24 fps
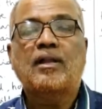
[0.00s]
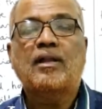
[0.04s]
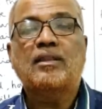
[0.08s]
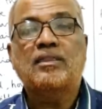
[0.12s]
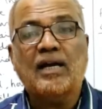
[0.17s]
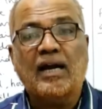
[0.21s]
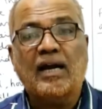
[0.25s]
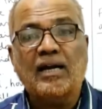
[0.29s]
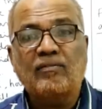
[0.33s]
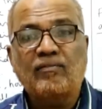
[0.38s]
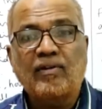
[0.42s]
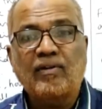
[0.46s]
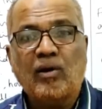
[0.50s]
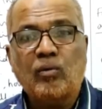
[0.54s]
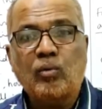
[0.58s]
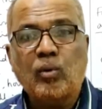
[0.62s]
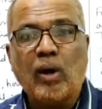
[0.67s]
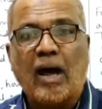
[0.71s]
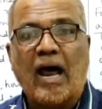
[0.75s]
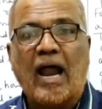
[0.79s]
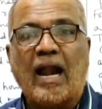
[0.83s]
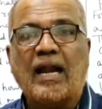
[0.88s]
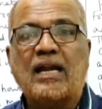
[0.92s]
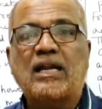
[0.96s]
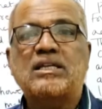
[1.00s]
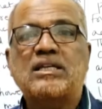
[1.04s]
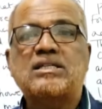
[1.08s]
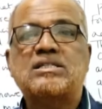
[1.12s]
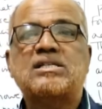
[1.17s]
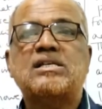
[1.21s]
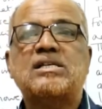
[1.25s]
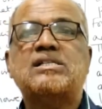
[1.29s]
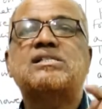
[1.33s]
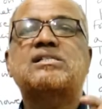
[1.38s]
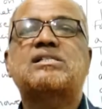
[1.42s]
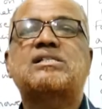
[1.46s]
that we have to
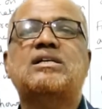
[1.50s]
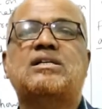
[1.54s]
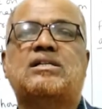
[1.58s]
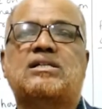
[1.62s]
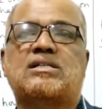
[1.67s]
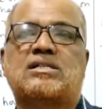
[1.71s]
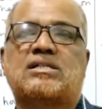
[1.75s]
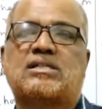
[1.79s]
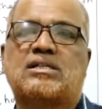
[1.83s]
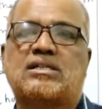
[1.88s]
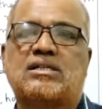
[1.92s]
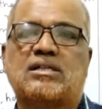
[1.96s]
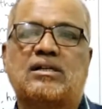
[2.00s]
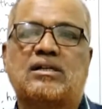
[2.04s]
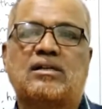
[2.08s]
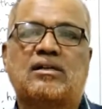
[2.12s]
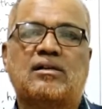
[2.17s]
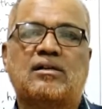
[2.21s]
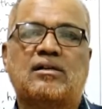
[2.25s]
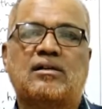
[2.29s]
adjust it.